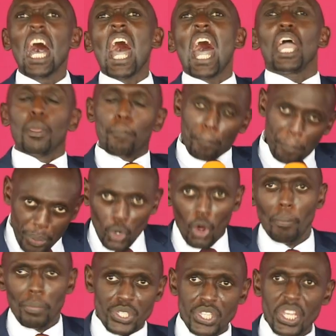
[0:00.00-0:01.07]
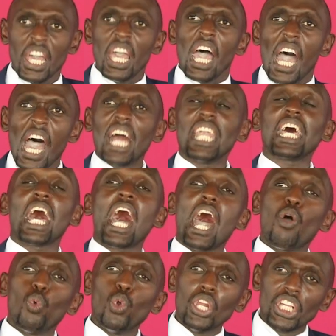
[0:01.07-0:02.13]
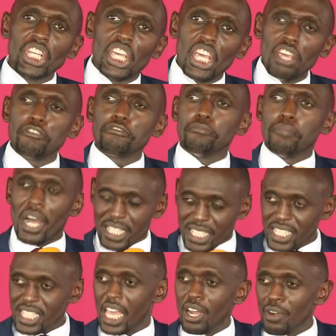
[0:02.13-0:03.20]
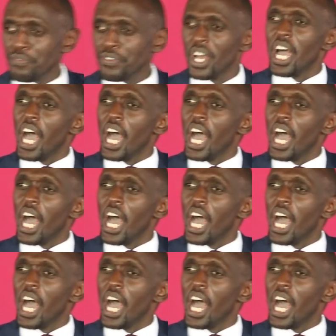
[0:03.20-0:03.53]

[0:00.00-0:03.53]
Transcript: I promise. And I will give myself.